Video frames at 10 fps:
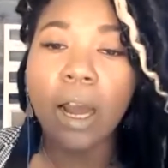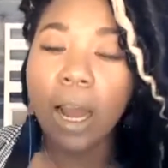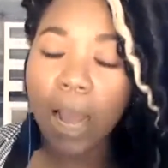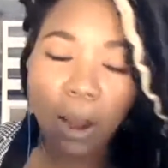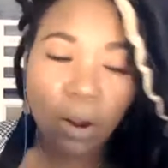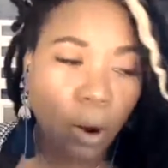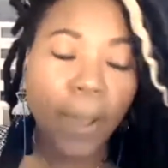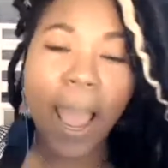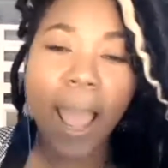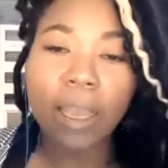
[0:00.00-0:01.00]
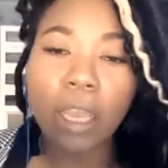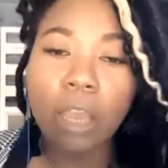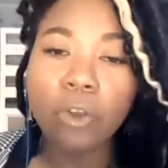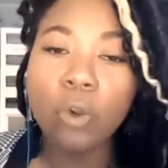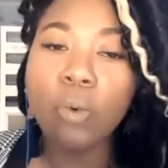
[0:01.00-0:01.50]
I'll go back.
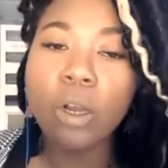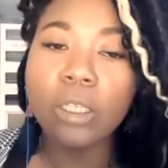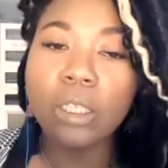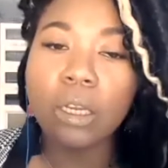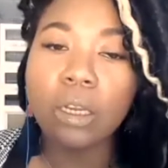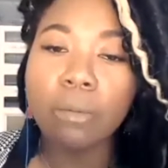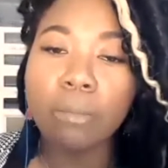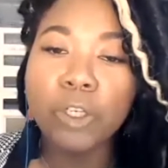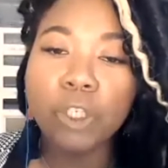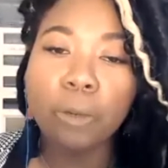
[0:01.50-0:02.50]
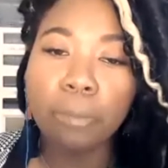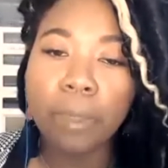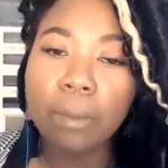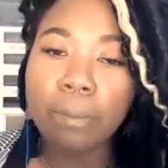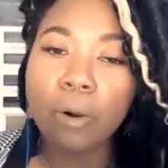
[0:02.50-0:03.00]
If you want to push your
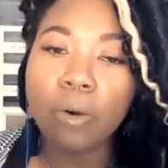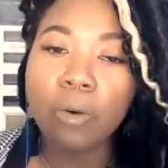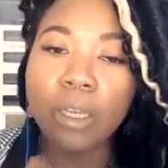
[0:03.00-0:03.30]
people